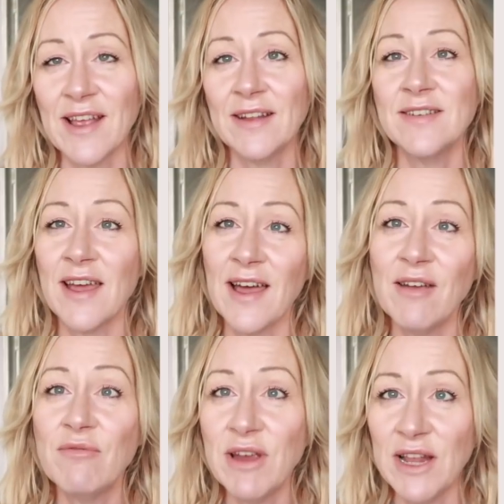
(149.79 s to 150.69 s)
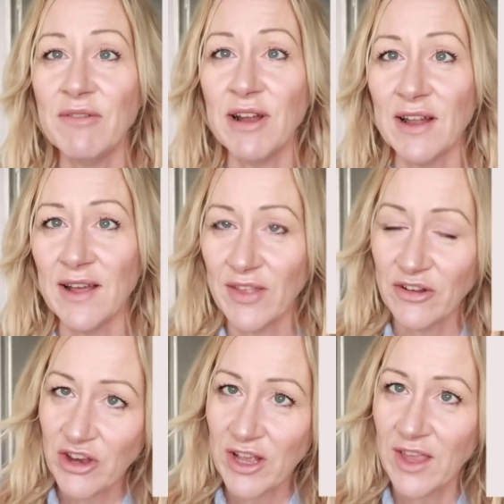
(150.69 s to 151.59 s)
And I really like
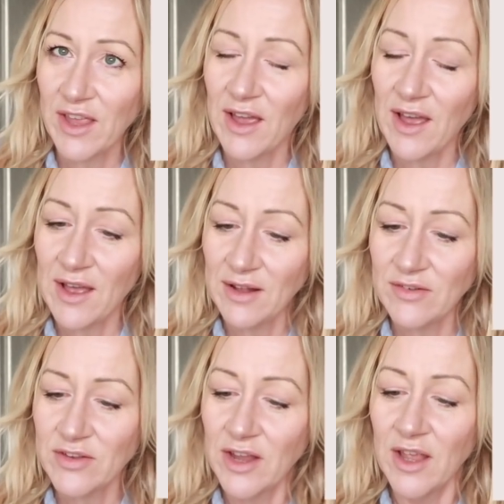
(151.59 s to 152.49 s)
that jacket, and